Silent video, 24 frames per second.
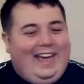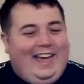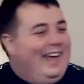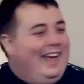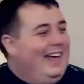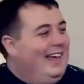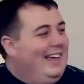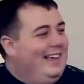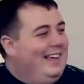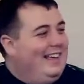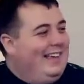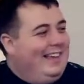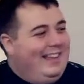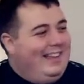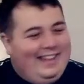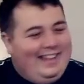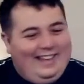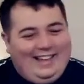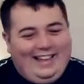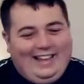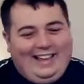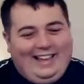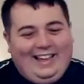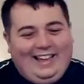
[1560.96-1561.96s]

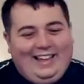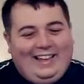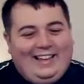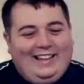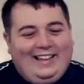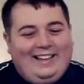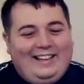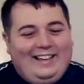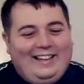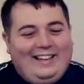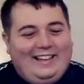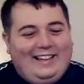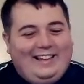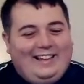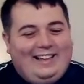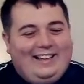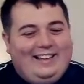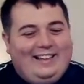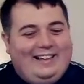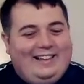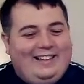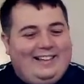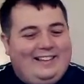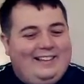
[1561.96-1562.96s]

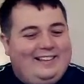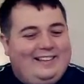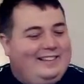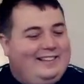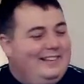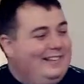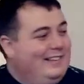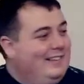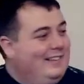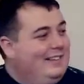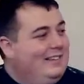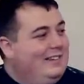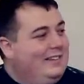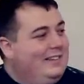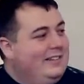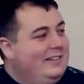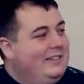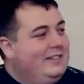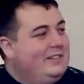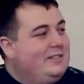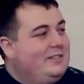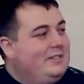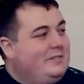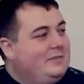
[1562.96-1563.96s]

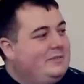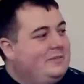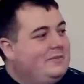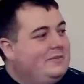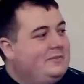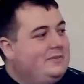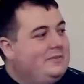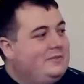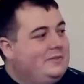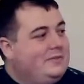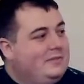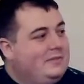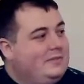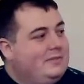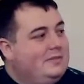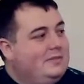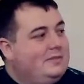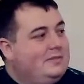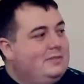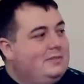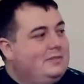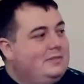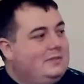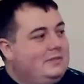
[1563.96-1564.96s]

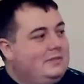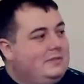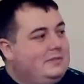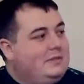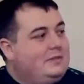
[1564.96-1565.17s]
No words are spoken by the person on screen.